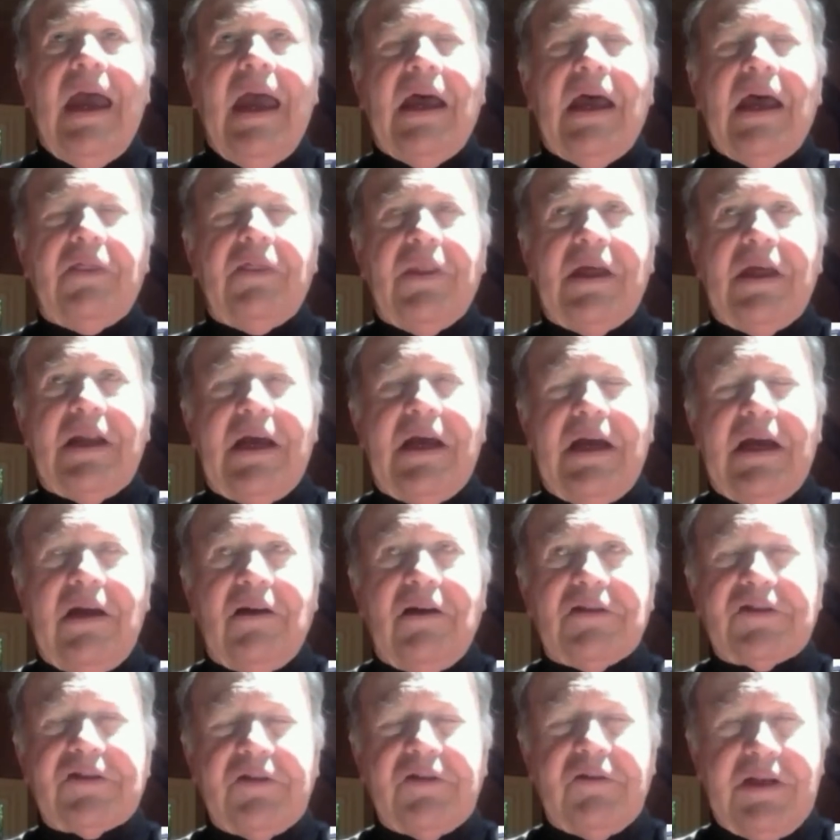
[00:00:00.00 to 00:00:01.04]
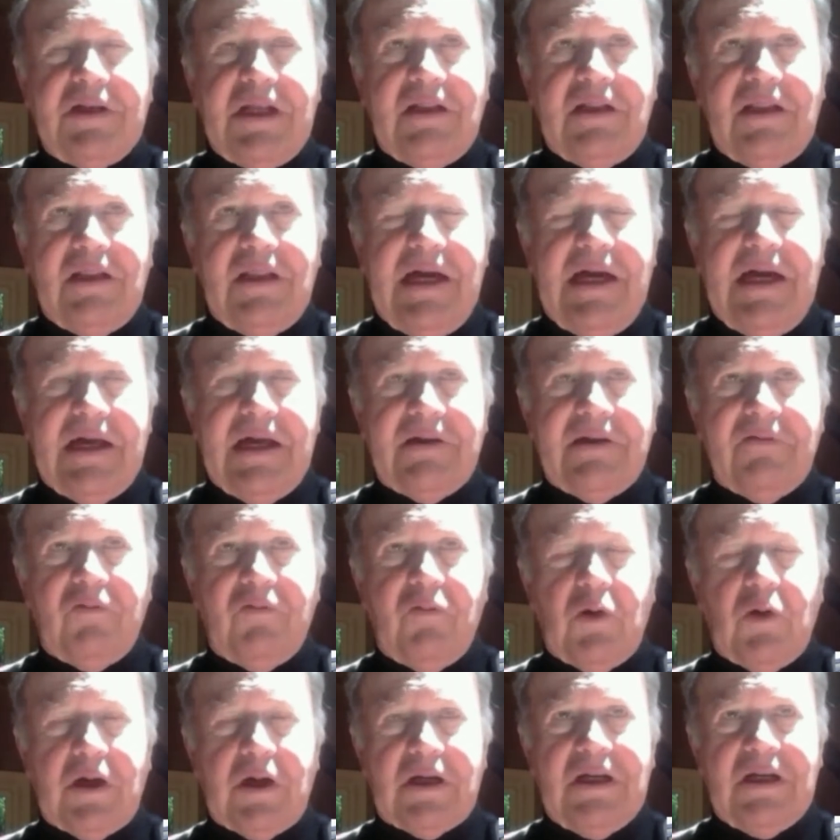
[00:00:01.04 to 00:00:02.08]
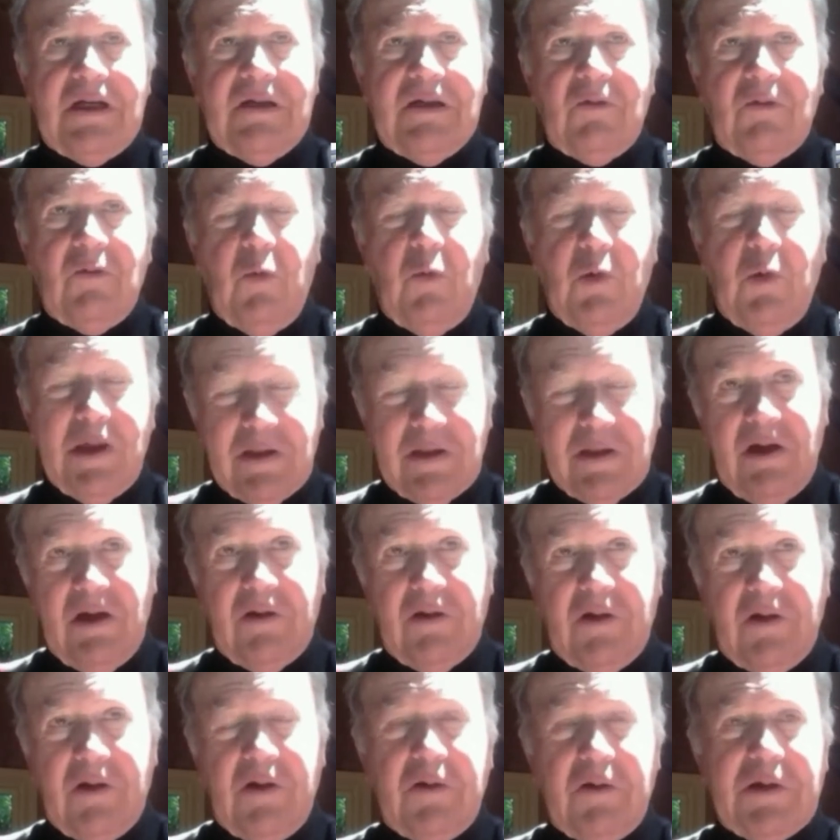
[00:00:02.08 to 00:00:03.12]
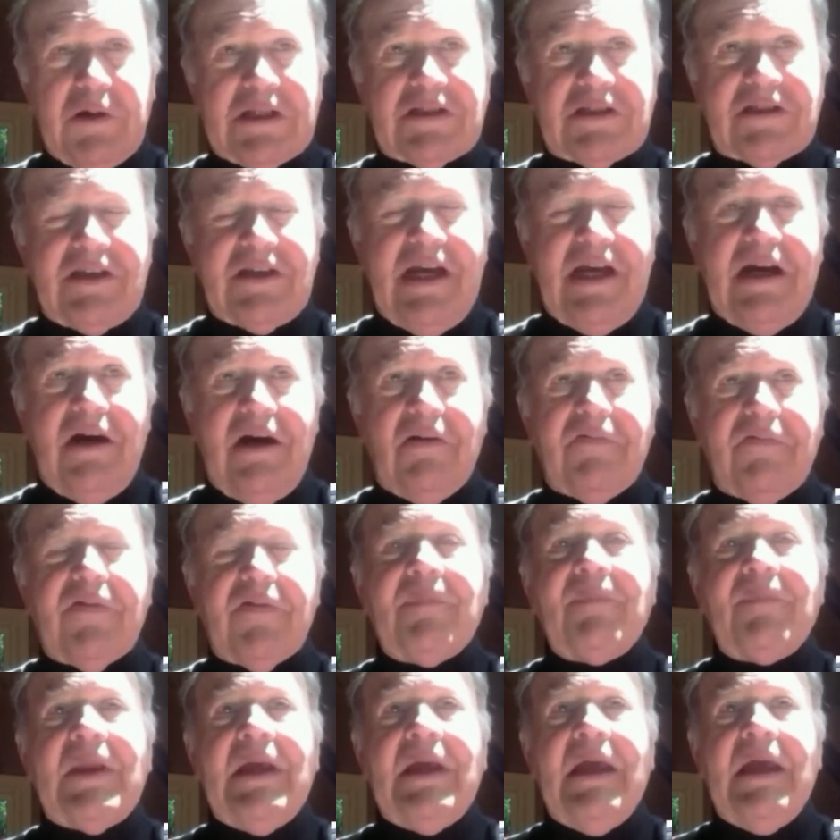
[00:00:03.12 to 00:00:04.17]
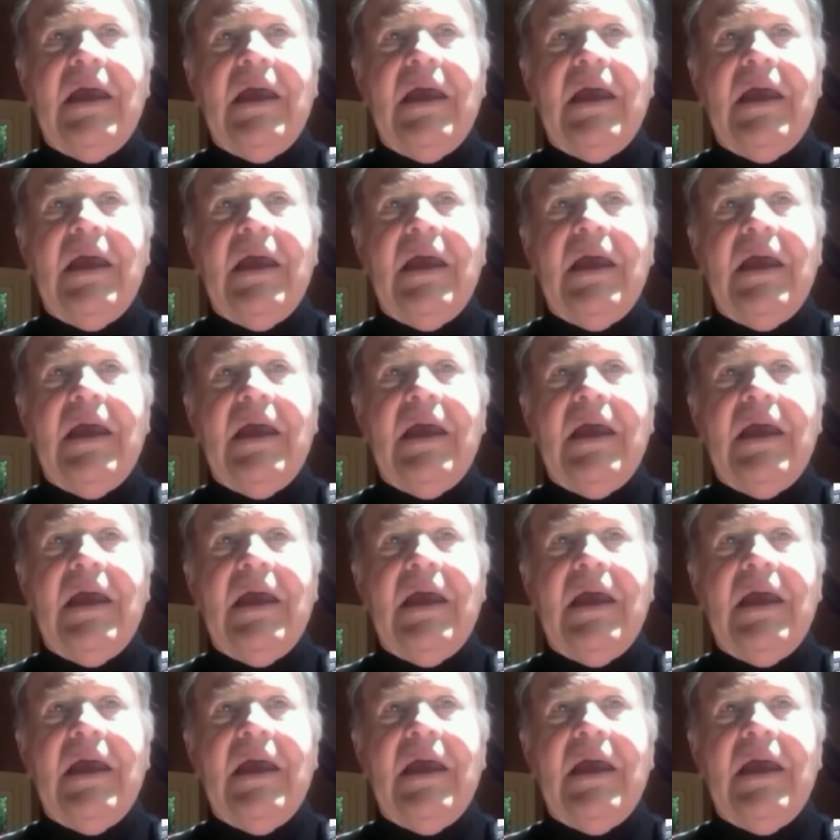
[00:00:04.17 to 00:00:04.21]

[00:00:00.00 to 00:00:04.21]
And then I also did a lot of work with Logo itself,